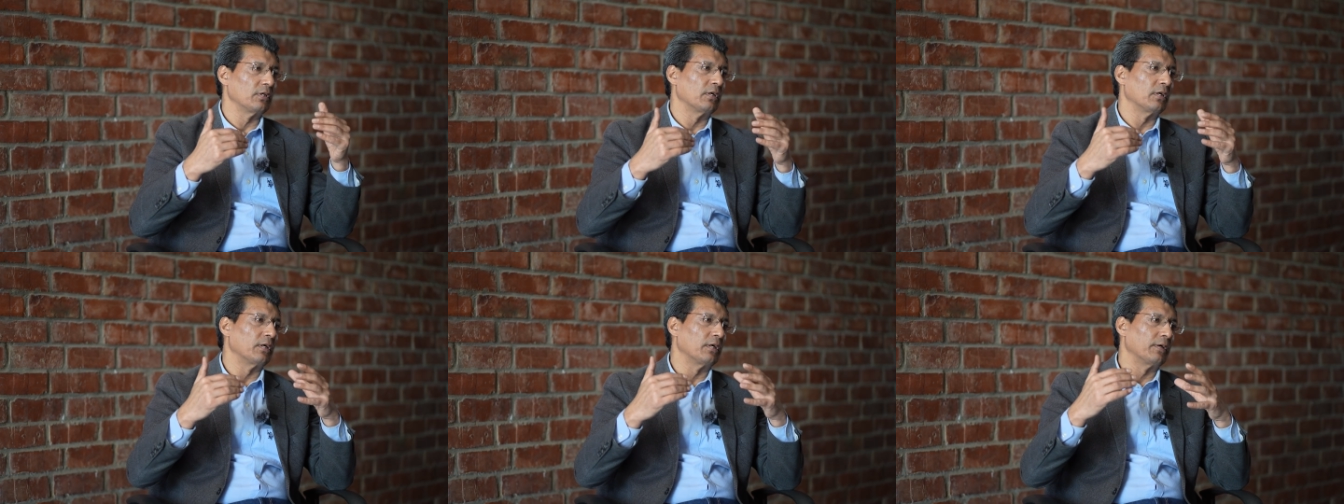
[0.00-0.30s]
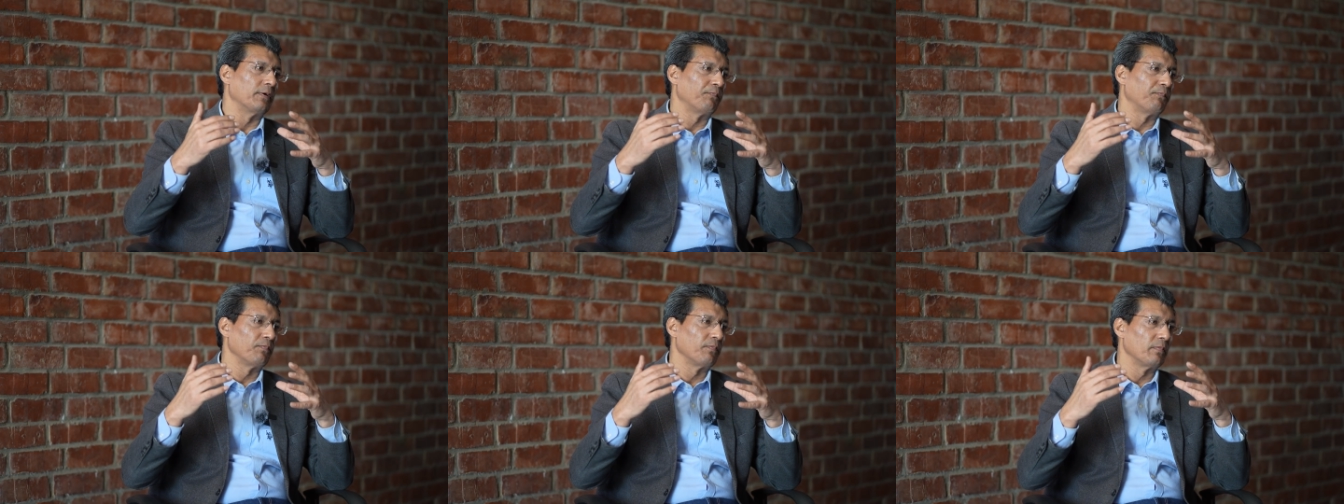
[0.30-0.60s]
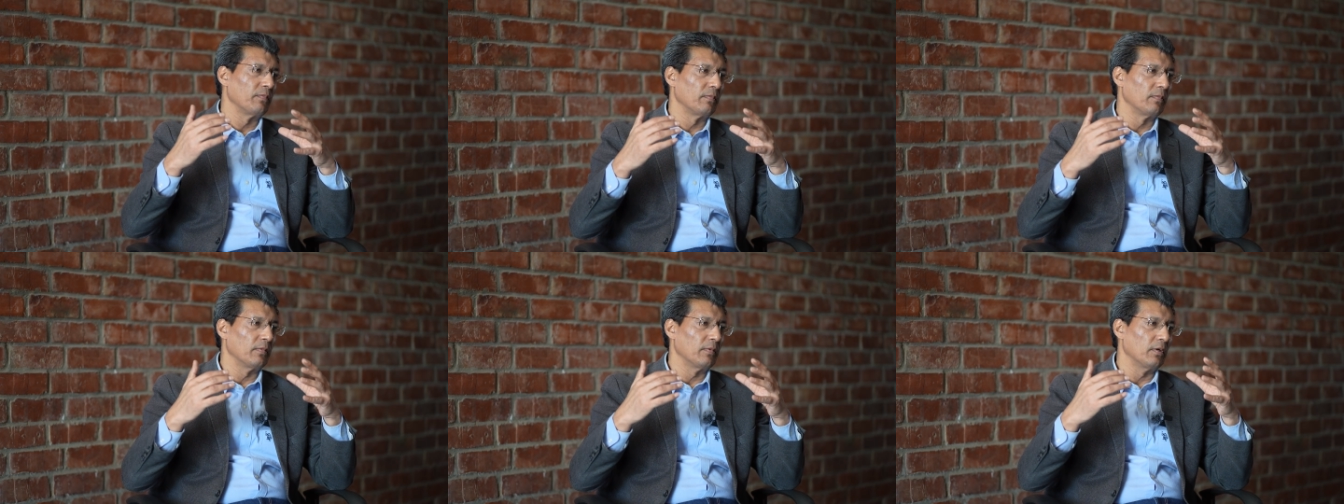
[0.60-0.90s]

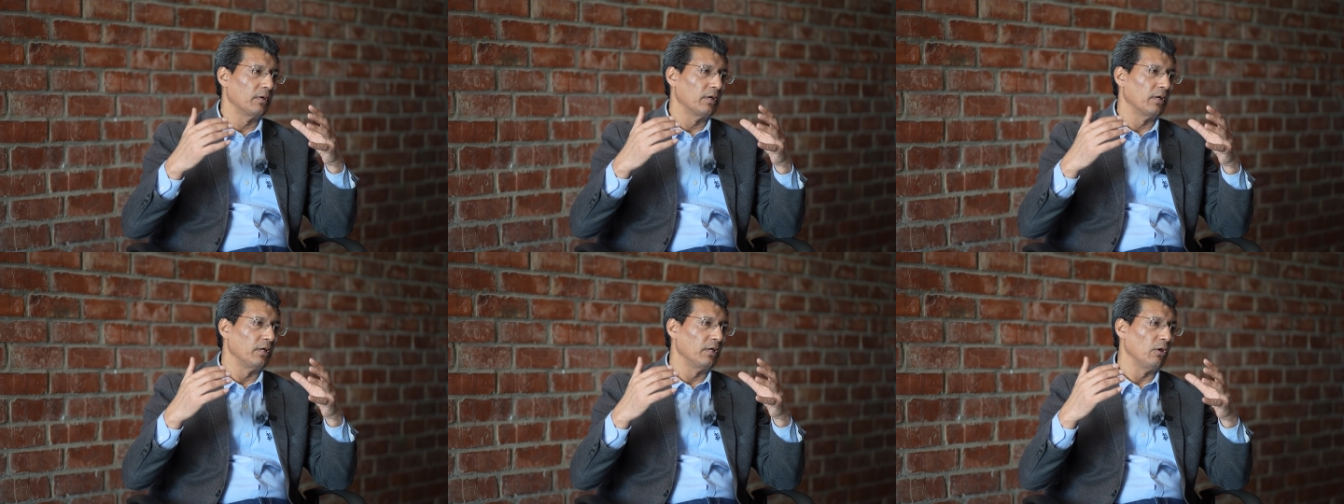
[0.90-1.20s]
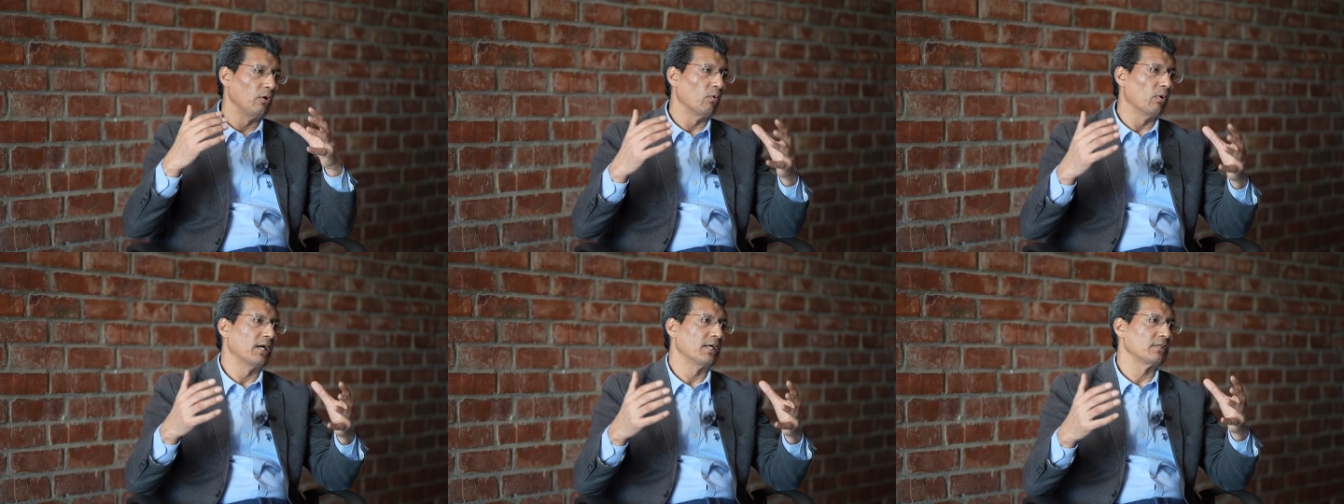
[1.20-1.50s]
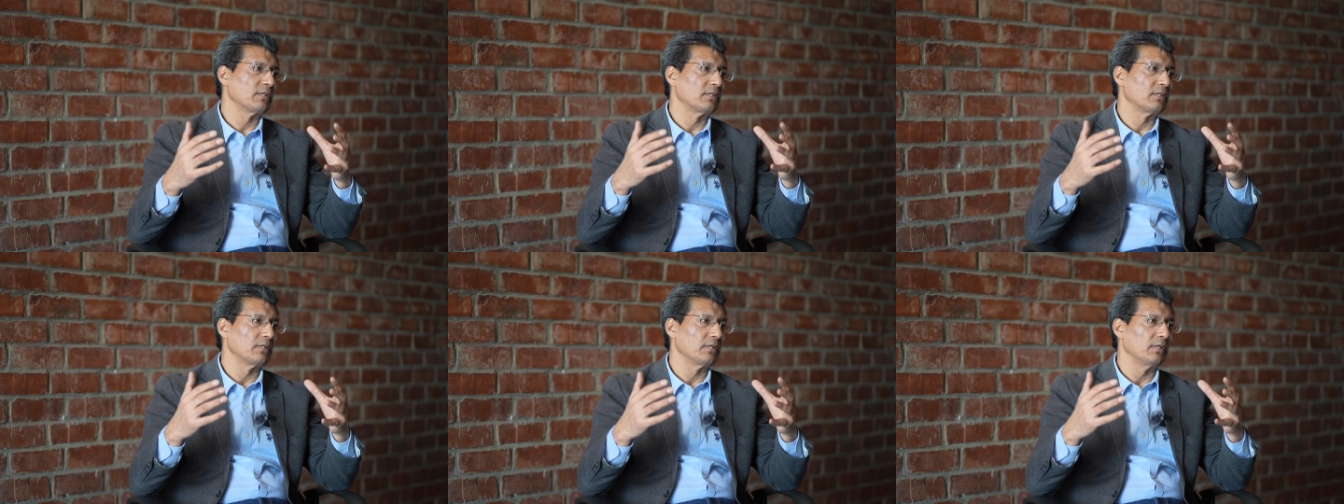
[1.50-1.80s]

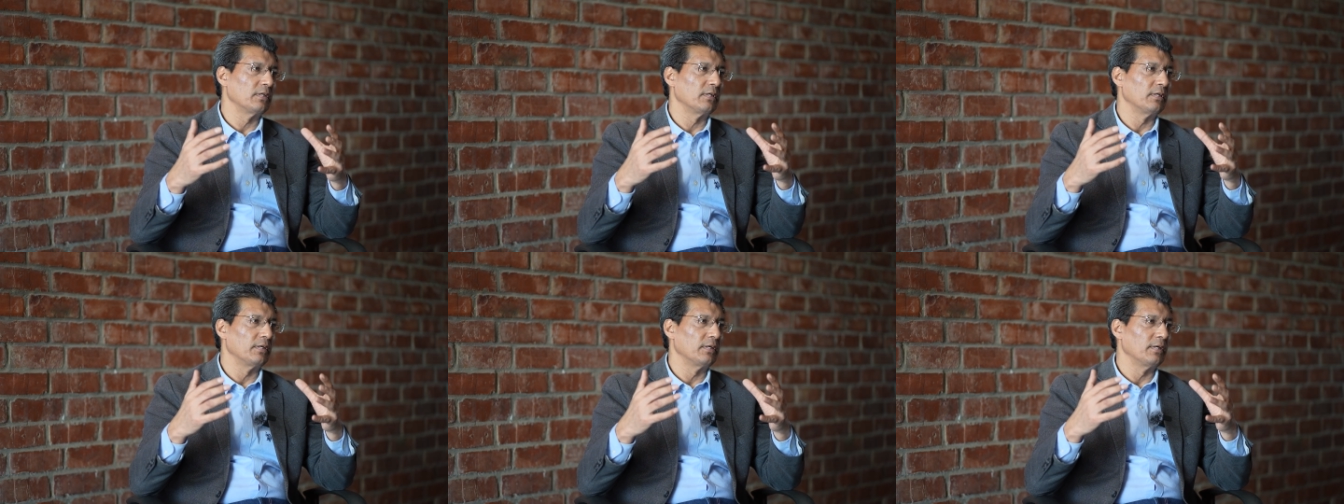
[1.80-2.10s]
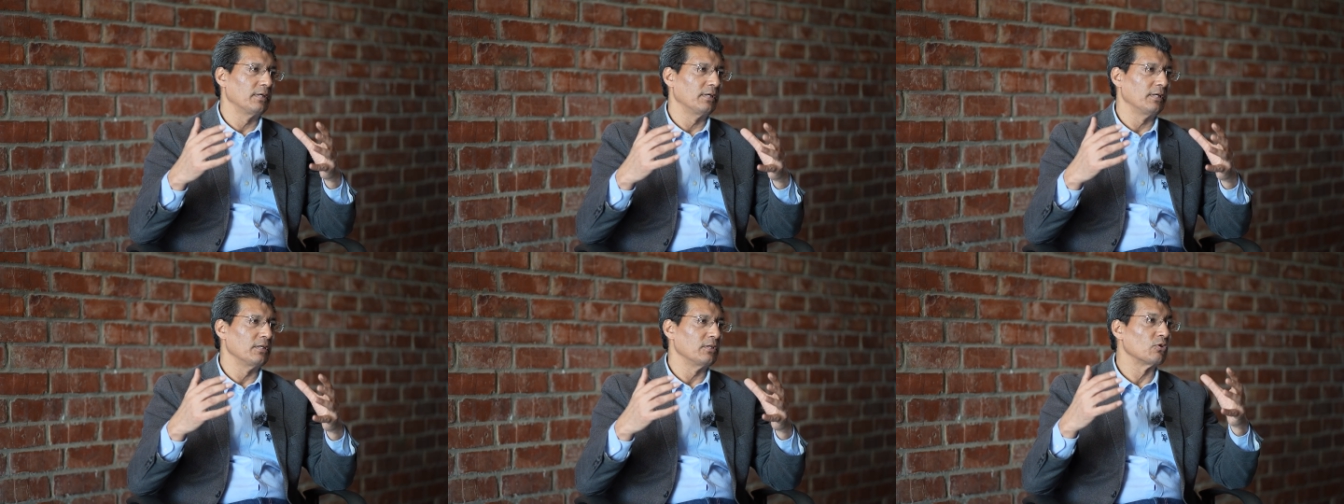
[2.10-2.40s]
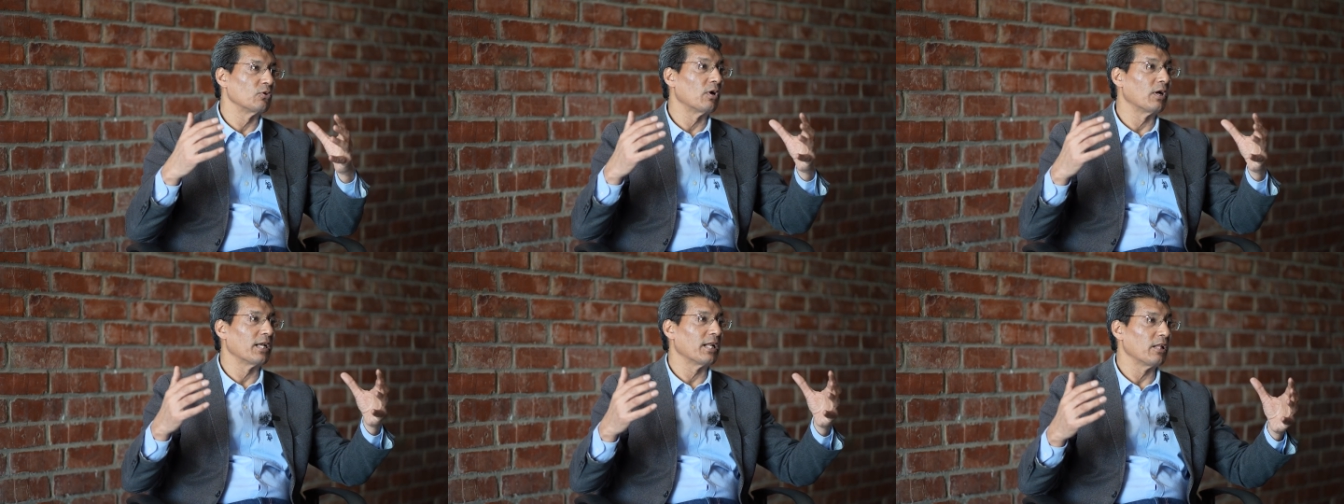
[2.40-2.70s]
US
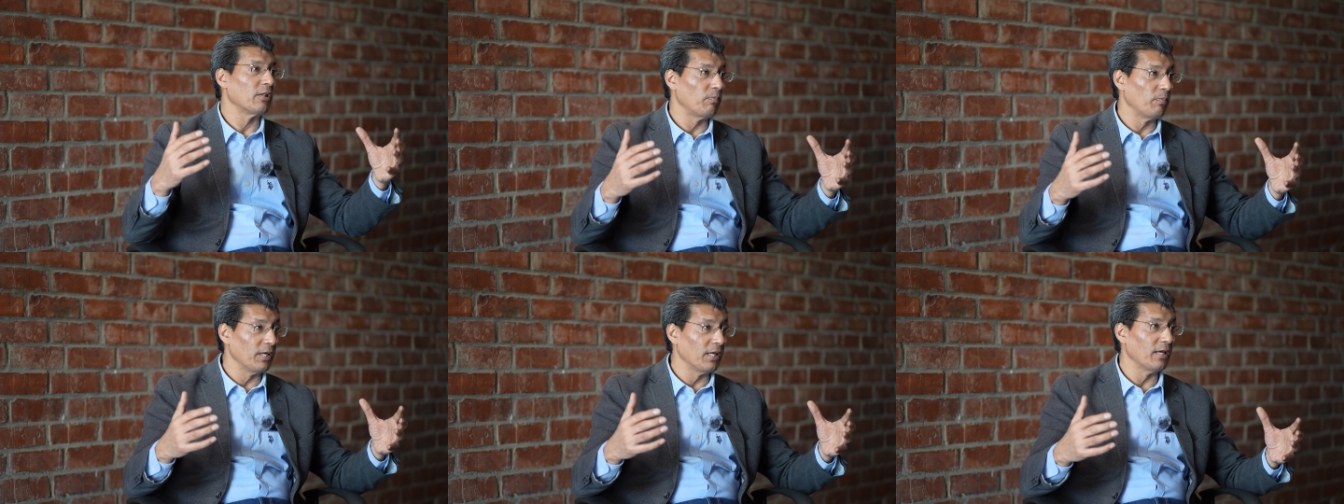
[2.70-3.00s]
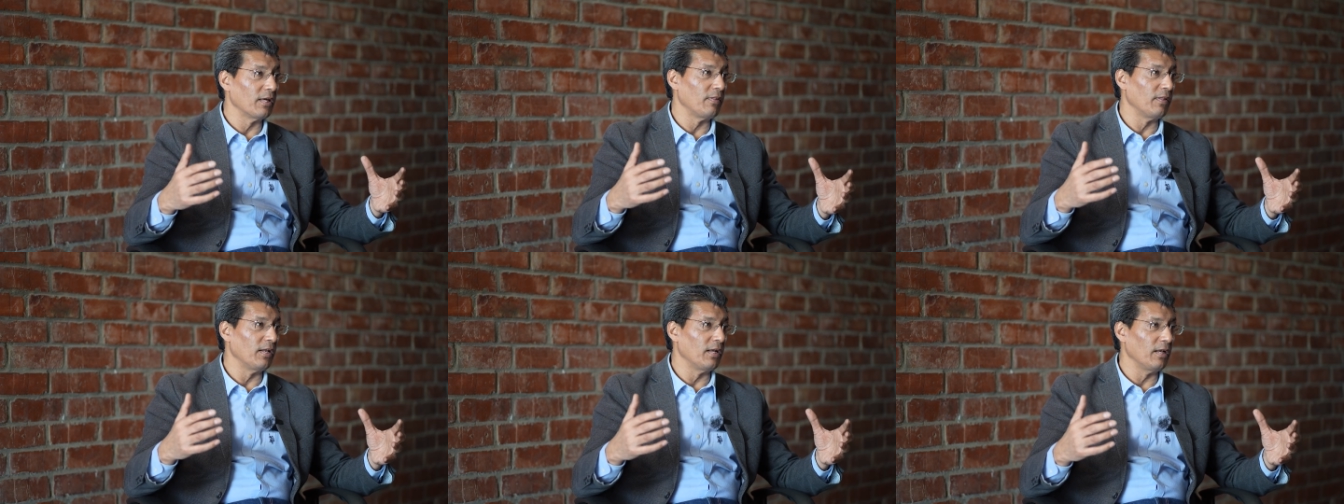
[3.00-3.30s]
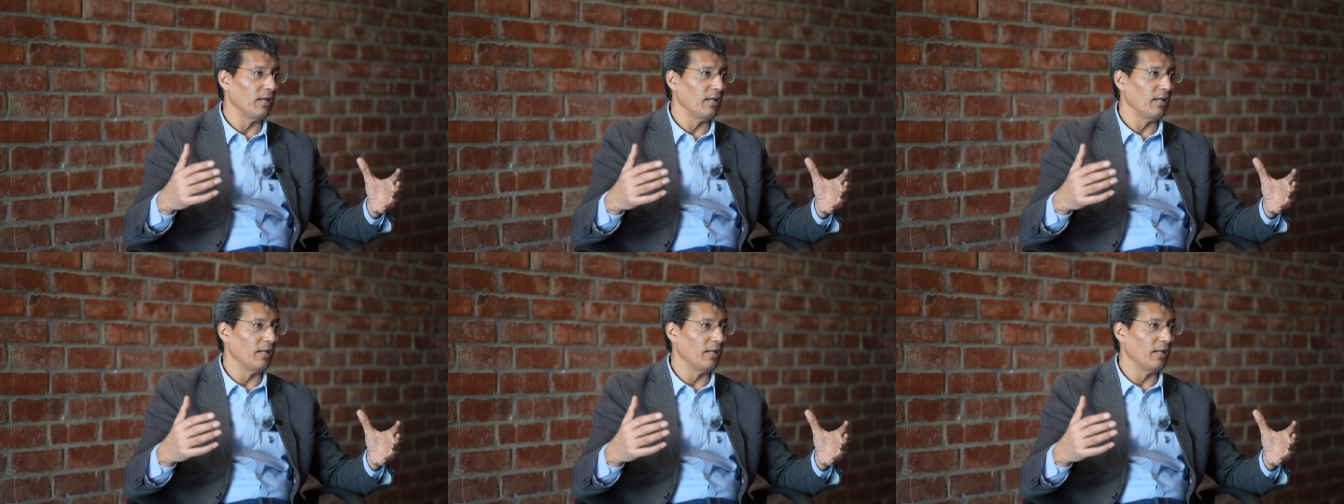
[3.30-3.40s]
is not as big as